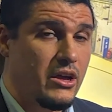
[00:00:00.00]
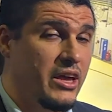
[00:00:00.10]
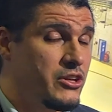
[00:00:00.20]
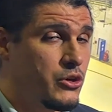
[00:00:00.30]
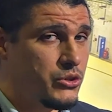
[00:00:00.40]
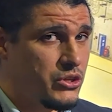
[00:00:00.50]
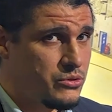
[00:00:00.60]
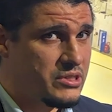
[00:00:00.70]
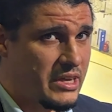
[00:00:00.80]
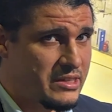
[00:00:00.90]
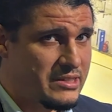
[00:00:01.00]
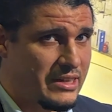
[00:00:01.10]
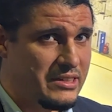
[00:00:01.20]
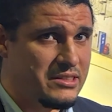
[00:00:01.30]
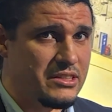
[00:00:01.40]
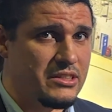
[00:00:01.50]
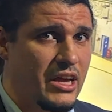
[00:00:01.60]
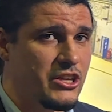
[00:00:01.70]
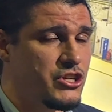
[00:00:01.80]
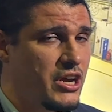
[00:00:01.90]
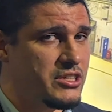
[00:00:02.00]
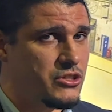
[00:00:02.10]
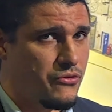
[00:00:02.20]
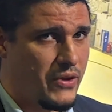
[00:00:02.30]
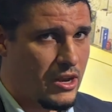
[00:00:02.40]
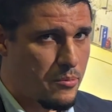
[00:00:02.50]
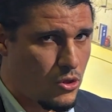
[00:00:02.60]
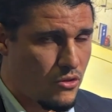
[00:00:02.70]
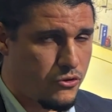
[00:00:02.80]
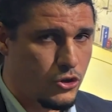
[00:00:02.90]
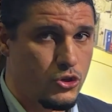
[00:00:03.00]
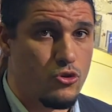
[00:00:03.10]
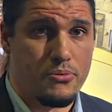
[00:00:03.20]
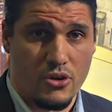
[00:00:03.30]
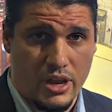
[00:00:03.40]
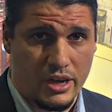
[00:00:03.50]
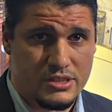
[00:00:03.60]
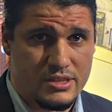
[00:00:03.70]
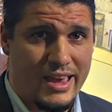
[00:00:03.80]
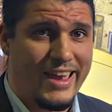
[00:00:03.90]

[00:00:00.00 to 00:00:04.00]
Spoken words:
And the good news is that this is not just available for new products.